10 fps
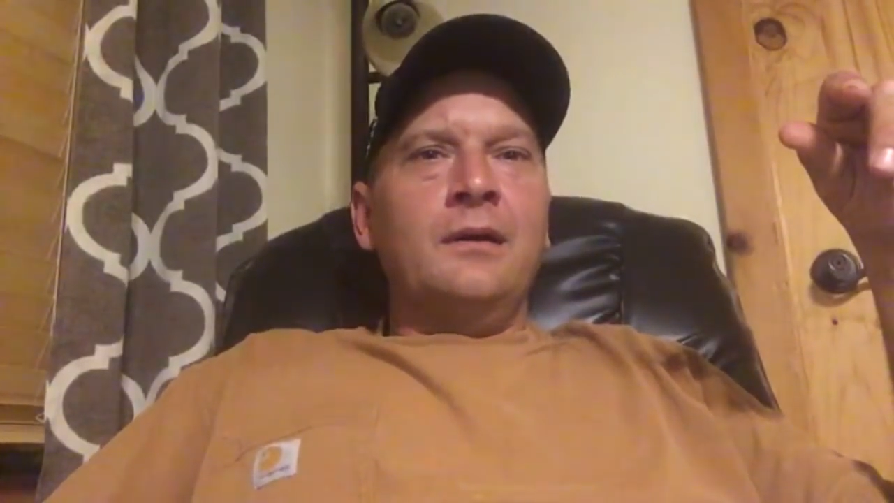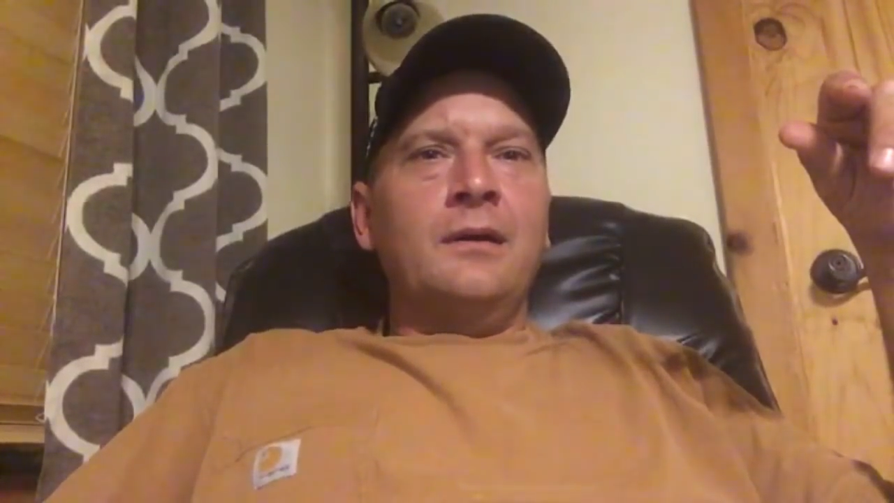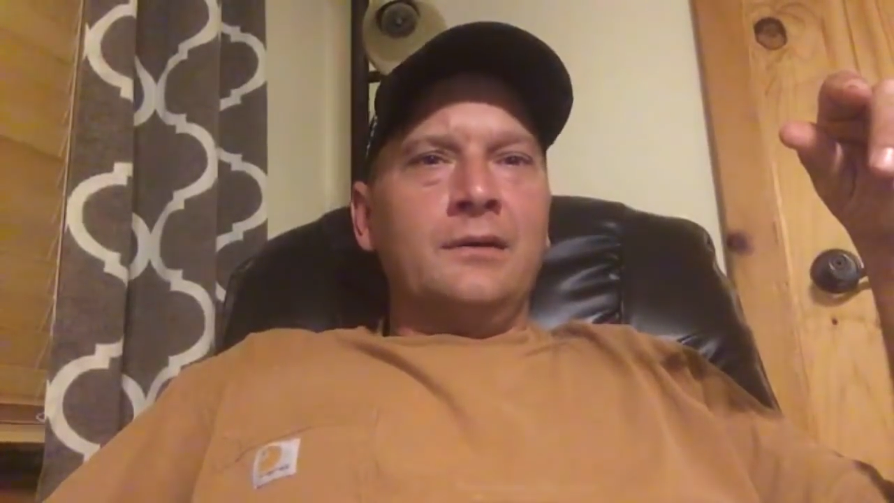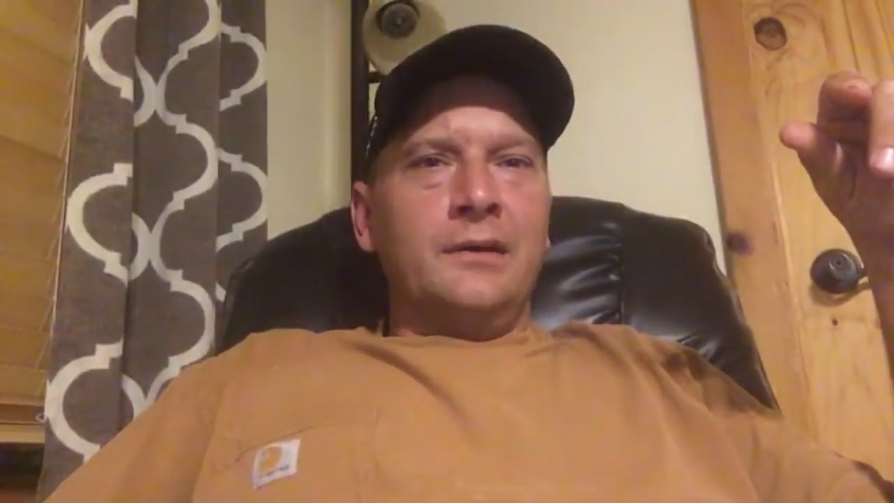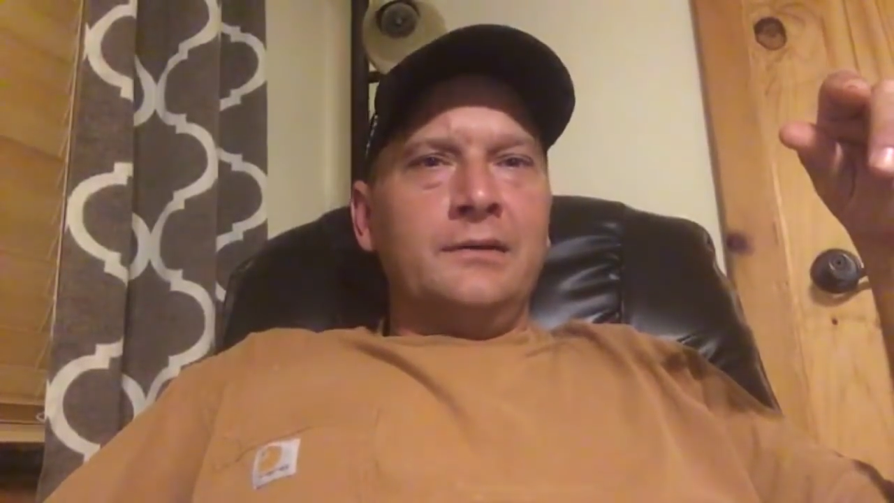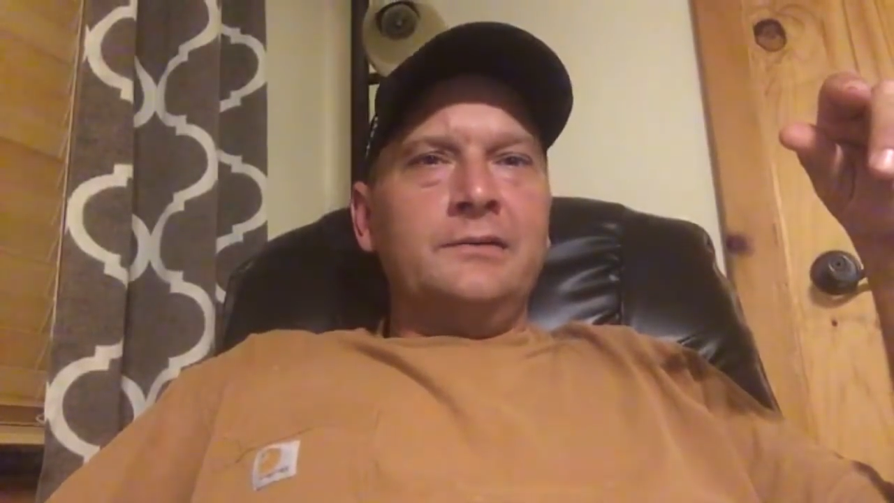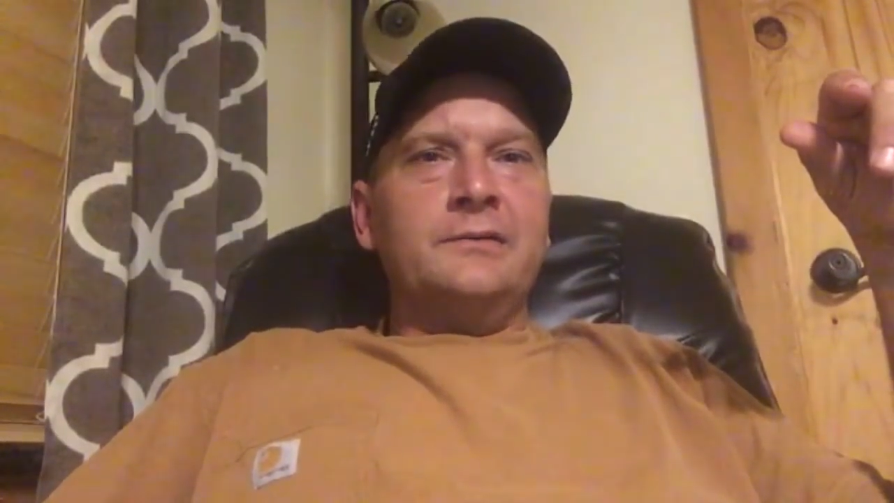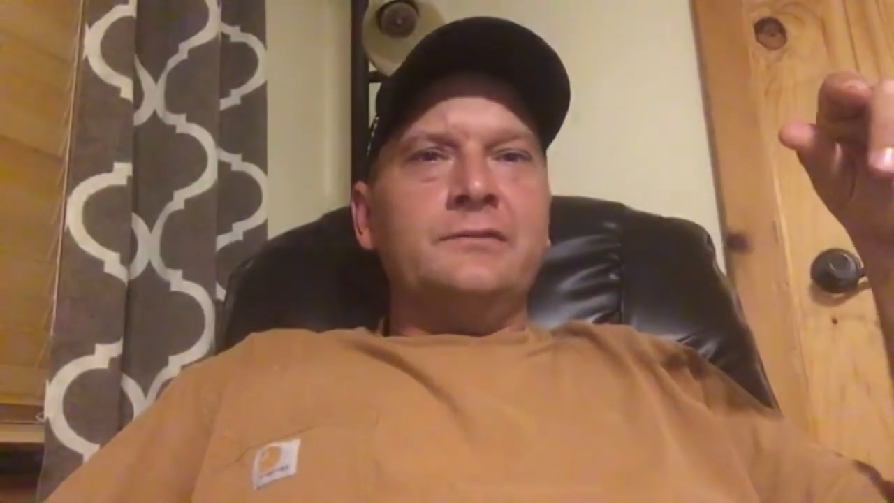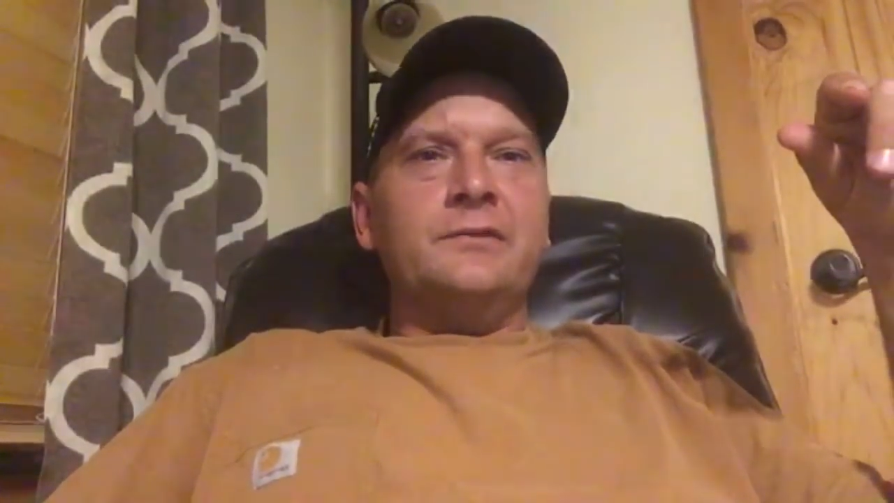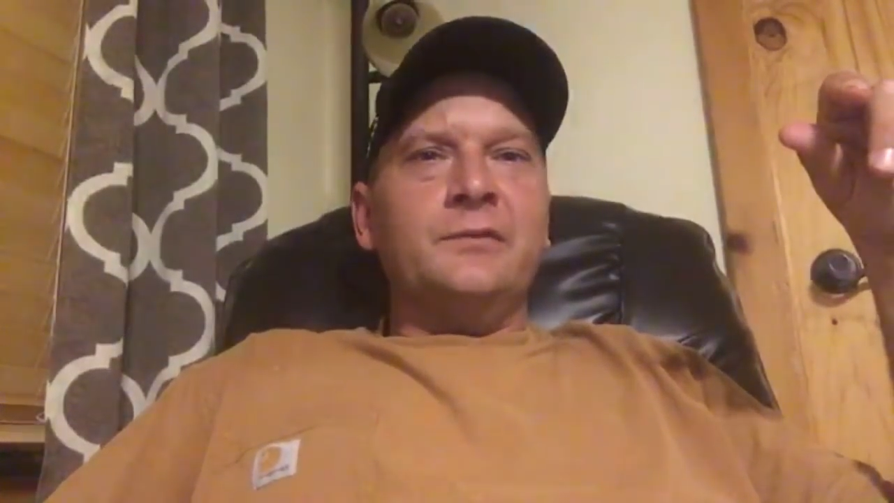Glad you
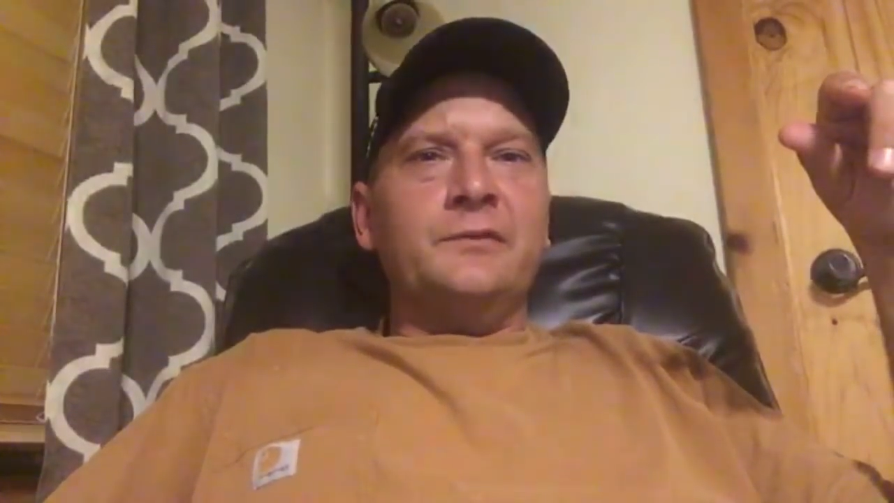enjoyed my